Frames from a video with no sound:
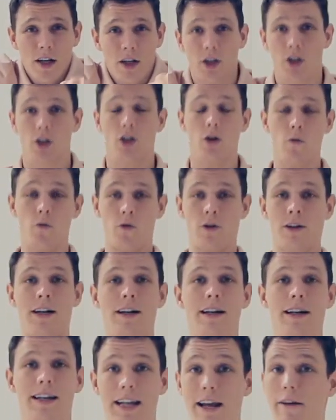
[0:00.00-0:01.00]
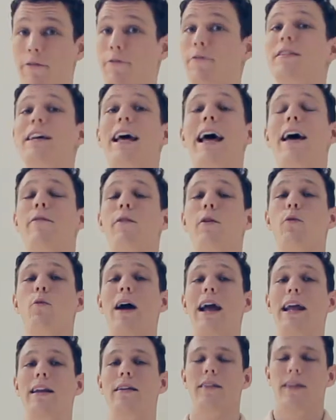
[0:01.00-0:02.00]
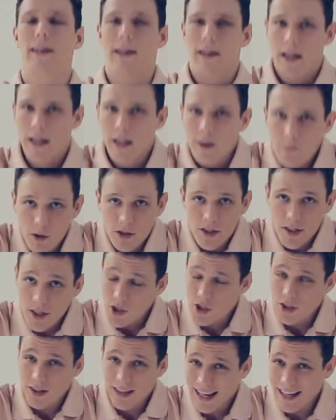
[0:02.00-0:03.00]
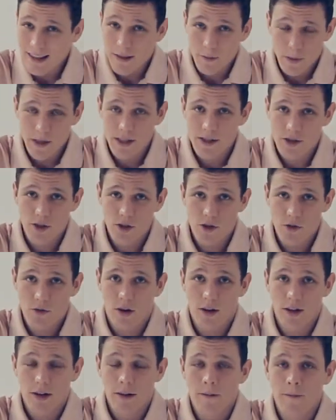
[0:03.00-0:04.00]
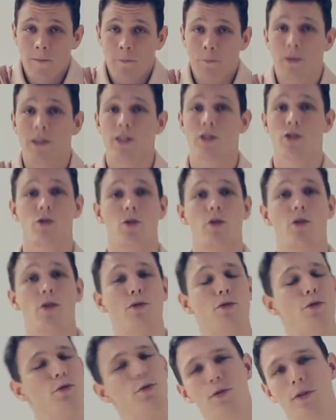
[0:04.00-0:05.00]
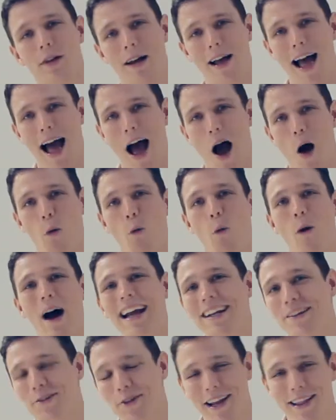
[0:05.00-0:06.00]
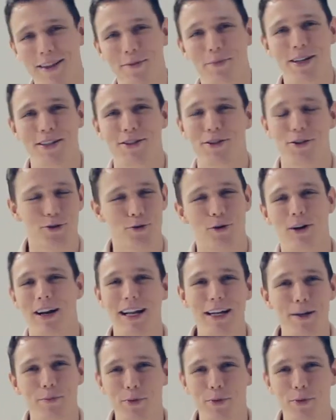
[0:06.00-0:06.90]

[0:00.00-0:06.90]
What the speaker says: You don't want to lift a heavy weight in a position like the pistol squat. So why train the pistol squat in a